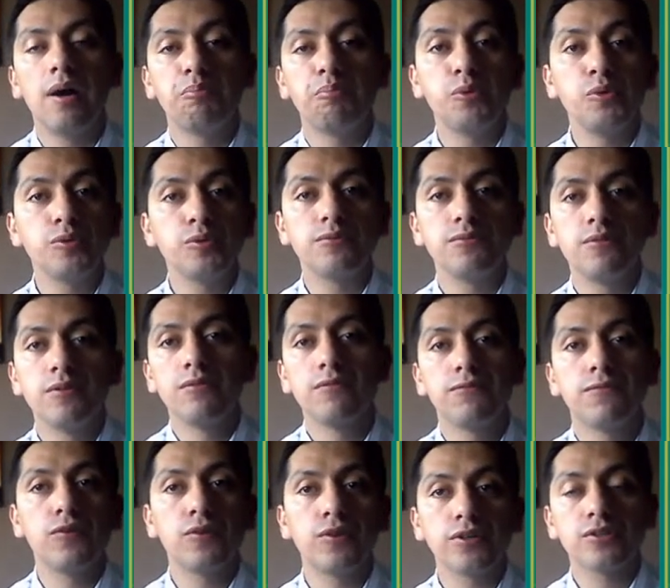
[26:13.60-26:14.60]
put
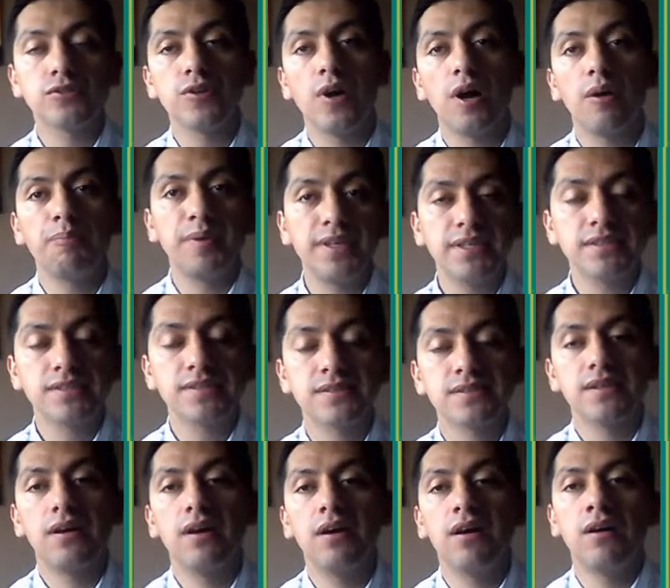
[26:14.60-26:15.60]
4
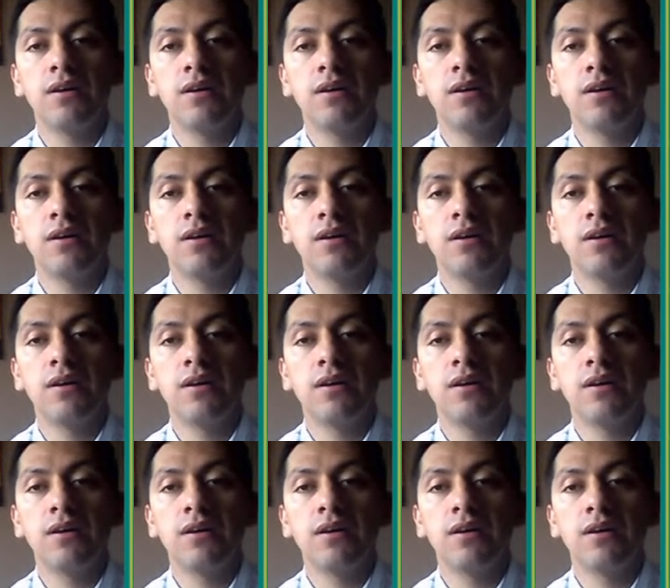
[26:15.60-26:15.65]
topics